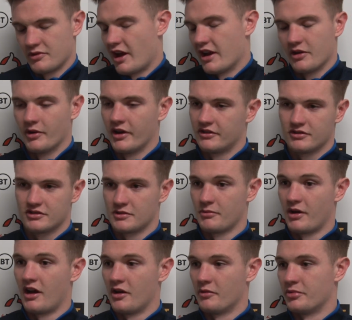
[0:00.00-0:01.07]
But anyway, it doesn't
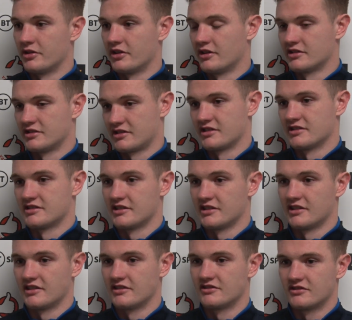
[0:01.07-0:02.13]
matter, but as you can
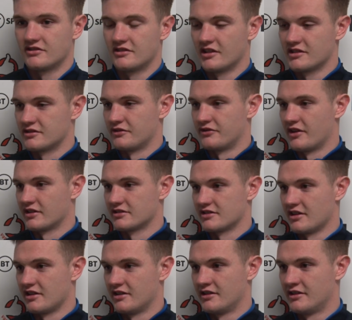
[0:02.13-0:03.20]
see, it has an effect,
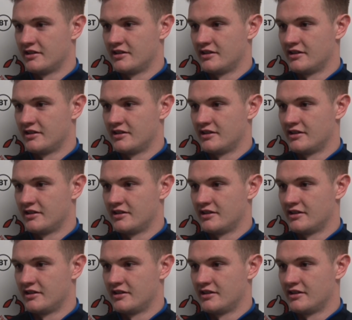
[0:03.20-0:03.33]
yeah.